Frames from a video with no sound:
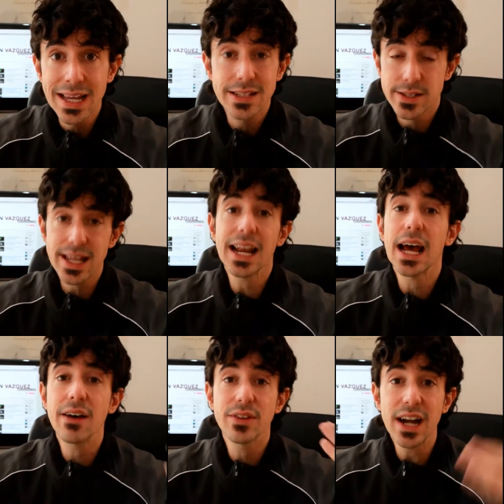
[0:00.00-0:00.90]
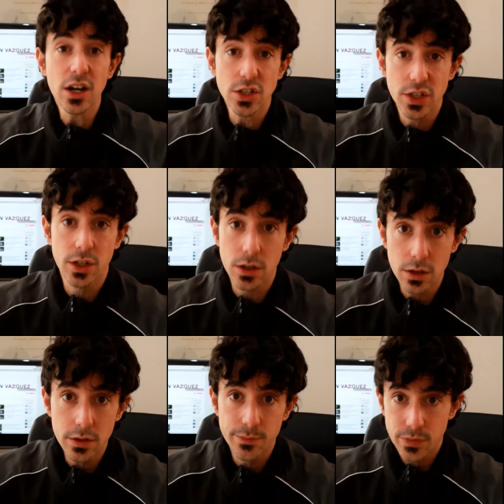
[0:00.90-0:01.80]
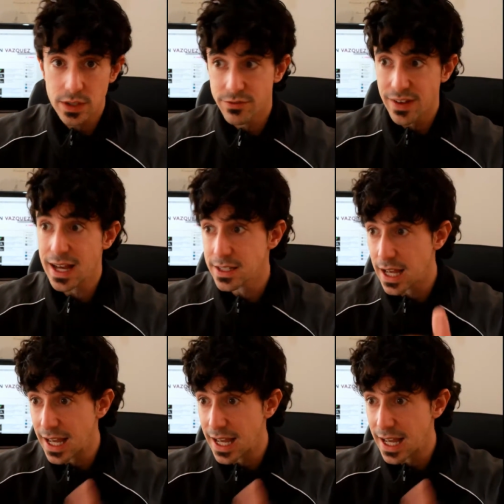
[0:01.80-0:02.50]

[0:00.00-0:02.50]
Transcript: Instead, I have an article. In fact,